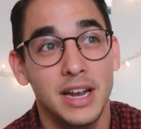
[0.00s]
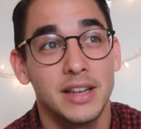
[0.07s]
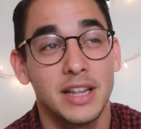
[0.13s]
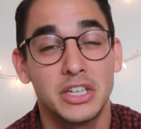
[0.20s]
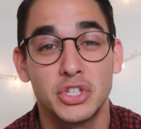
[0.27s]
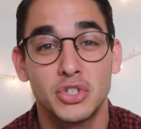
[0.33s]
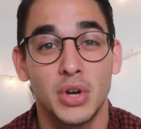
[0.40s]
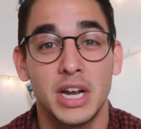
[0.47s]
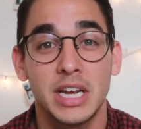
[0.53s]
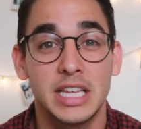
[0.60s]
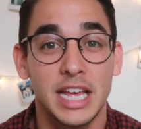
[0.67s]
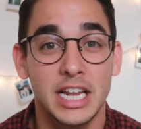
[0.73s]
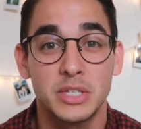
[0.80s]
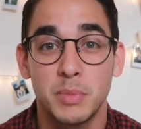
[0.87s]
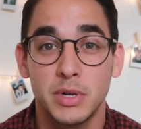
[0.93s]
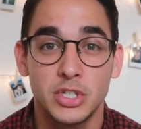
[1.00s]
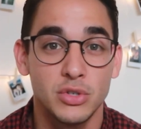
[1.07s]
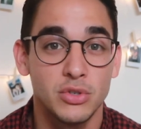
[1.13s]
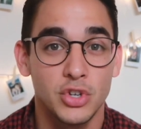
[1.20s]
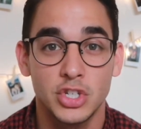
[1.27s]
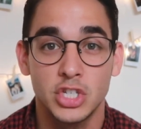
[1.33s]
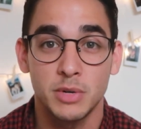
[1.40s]
and like just trying to get as much
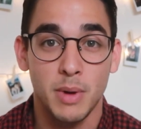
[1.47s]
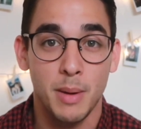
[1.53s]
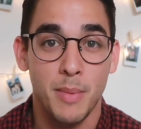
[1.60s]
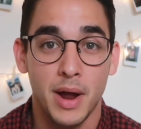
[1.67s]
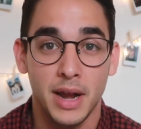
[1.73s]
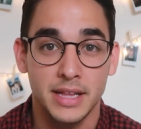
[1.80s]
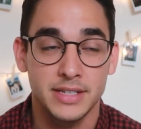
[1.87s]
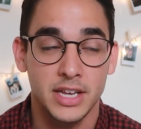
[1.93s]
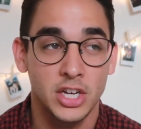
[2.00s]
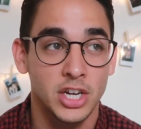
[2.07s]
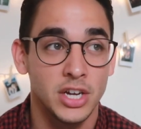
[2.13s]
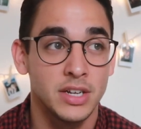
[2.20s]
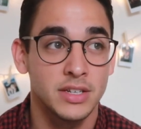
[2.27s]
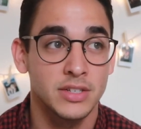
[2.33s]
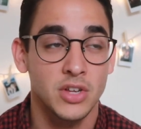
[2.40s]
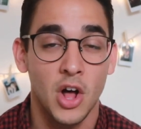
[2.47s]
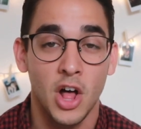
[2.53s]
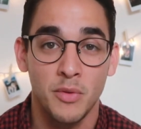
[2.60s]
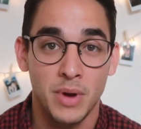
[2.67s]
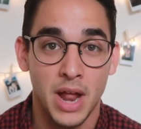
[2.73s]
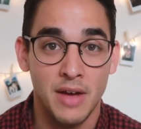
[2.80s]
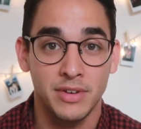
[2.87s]
nutrition in my body as I could because all
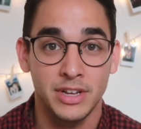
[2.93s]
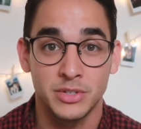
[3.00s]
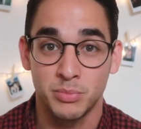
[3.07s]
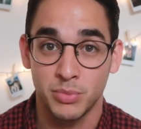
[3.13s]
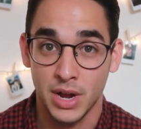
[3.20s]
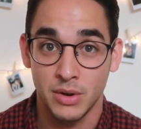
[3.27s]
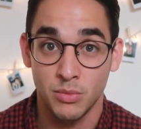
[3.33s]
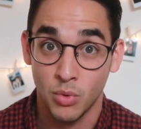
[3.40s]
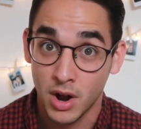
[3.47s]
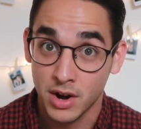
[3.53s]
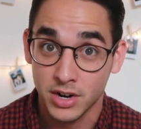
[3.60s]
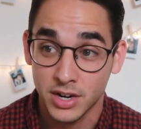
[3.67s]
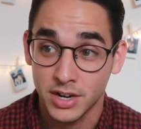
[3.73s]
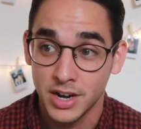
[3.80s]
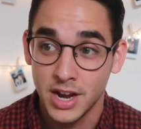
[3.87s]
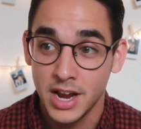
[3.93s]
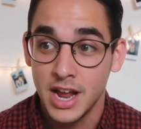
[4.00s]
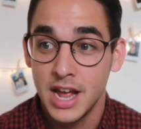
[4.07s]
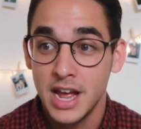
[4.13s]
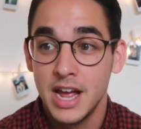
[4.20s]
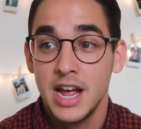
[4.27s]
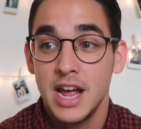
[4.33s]
I've been having is bread and water.
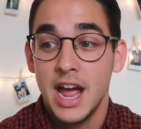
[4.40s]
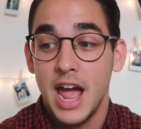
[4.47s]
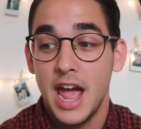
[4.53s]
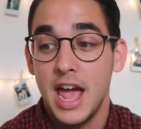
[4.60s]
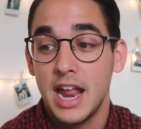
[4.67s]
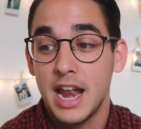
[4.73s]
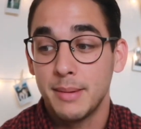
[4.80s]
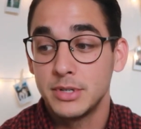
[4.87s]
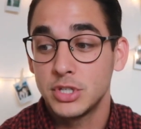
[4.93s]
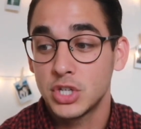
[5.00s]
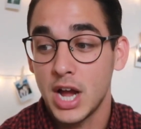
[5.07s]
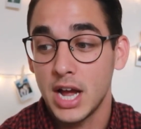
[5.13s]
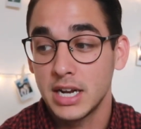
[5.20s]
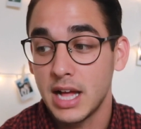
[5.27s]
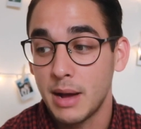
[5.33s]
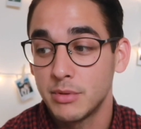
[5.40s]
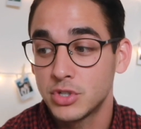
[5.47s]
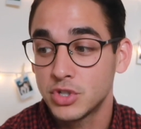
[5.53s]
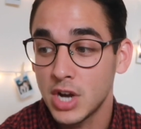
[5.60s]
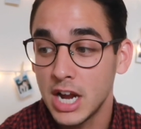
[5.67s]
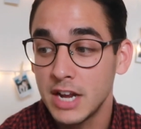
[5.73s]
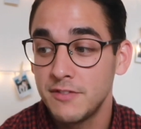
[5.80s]
And I was
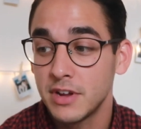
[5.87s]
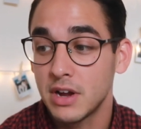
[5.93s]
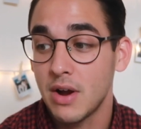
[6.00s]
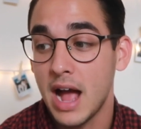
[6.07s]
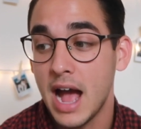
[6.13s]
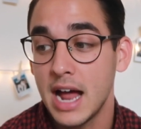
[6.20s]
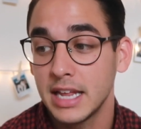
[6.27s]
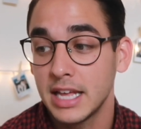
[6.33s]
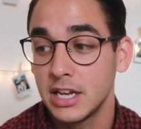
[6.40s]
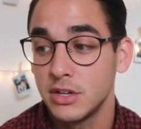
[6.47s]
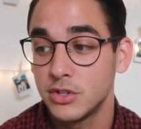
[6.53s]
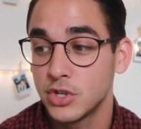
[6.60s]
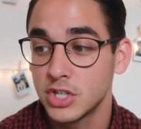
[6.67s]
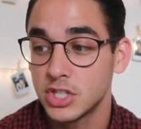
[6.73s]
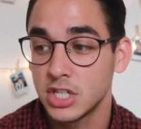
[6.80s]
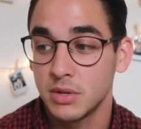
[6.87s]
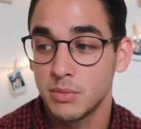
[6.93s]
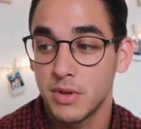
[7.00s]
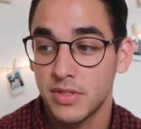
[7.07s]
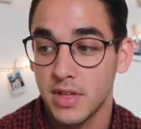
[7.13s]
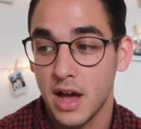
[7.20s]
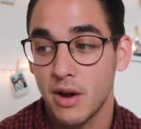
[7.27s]
trying to figure out how to get nutrition
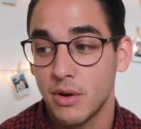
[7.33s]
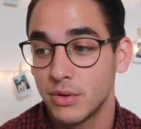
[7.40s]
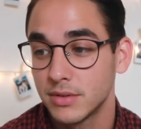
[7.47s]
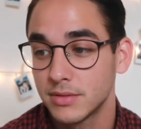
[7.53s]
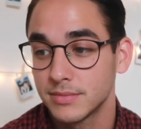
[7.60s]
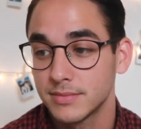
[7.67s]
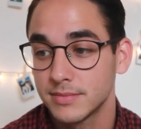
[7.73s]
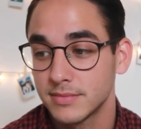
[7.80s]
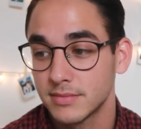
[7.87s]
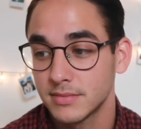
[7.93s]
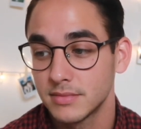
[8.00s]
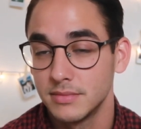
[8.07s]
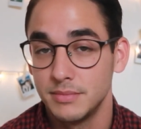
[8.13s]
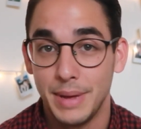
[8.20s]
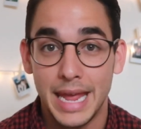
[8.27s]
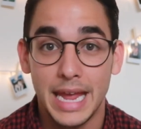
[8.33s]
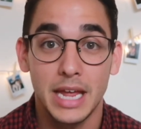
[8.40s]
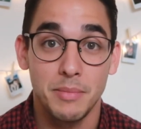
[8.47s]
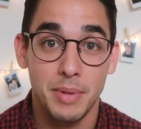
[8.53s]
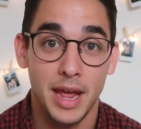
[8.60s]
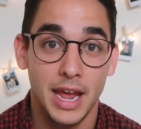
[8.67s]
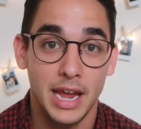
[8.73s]
without being
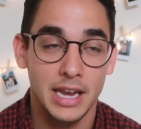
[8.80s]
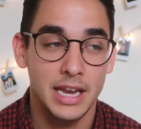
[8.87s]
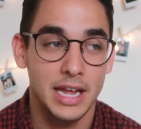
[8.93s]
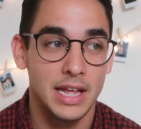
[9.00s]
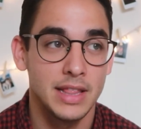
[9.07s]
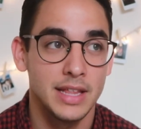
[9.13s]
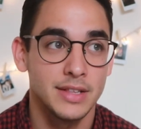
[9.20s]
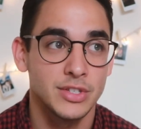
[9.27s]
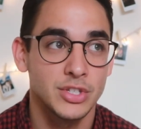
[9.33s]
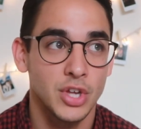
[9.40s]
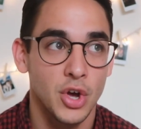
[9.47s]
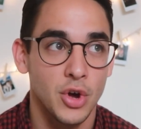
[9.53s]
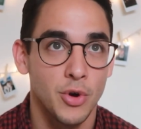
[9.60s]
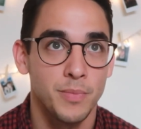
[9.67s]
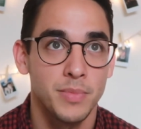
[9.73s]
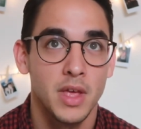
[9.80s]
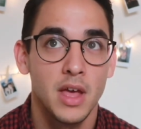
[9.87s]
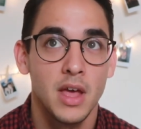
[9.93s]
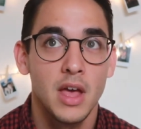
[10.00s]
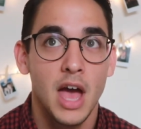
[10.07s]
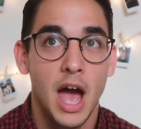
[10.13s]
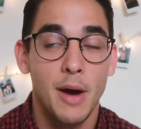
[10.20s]
in pain. And then so
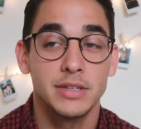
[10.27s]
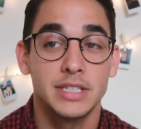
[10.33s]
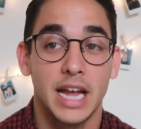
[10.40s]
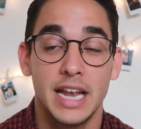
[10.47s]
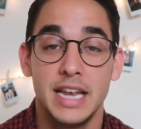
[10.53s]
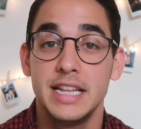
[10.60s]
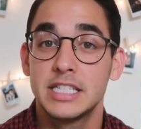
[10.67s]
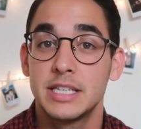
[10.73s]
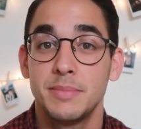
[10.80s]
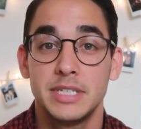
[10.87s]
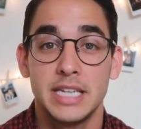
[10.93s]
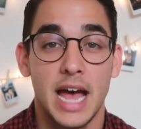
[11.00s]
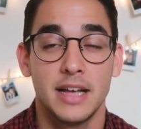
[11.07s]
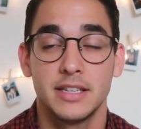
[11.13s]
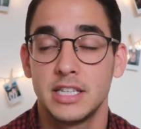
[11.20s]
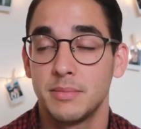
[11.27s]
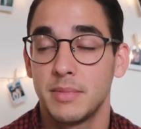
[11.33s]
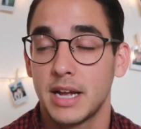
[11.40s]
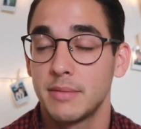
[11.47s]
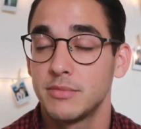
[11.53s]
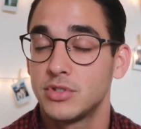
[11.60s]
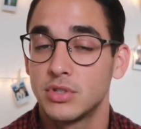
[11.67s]
I was like, I need some potassium.
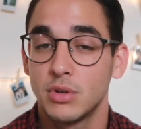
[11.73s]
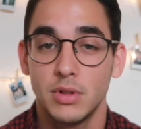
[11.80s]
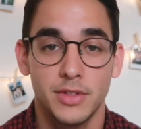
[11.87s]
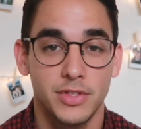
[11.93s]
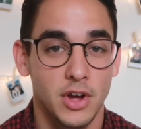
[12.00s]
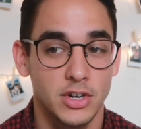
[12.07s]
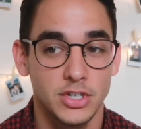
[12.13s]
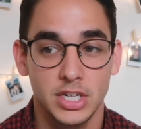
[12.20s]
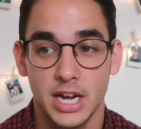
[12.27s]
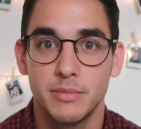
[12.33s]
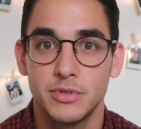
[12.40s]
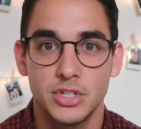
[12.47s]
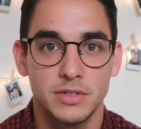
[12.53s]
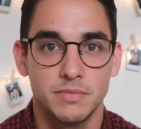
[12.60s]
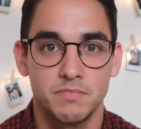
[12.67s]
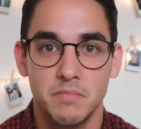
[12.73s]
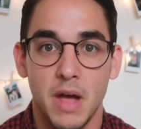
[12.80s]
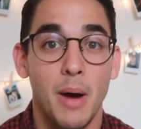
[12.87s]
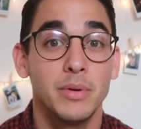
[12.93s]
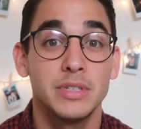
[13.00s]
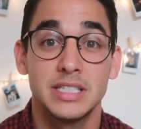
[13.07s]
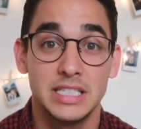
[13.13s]
Like, I'm so lethargic.
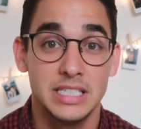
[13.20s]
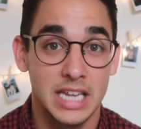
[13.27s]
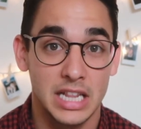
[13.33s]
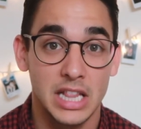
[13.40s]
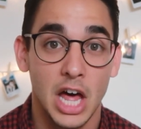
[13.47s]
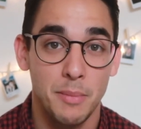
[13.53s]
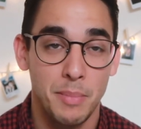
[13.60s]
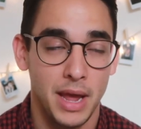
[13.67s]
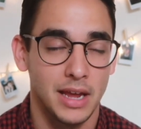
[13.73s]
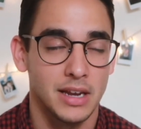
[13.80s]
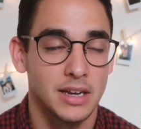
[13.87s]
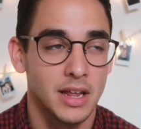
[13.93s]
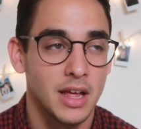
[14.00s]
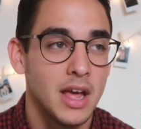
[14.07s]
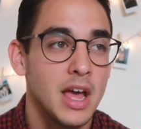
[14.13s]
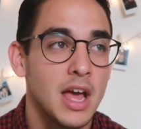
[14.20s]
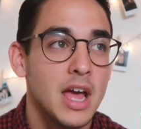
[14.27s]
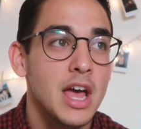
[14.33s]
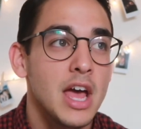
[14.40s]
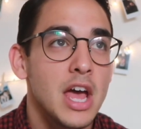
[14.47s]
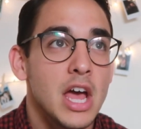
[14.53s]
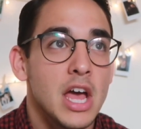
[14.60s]
I was in a lot of pain.
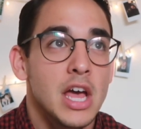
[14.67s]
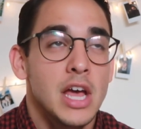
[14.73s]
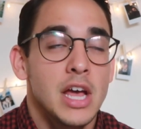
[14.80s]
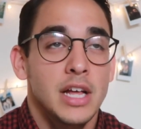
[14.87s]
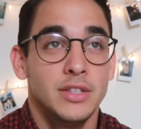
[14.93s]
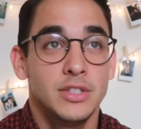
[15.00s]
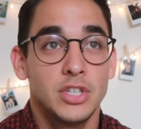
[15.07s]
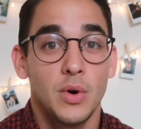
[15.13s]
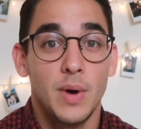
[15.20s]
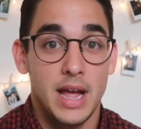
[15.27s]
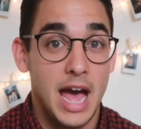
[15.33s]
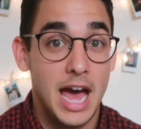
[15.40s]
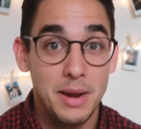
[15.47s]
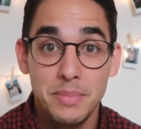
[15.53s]
And so I had a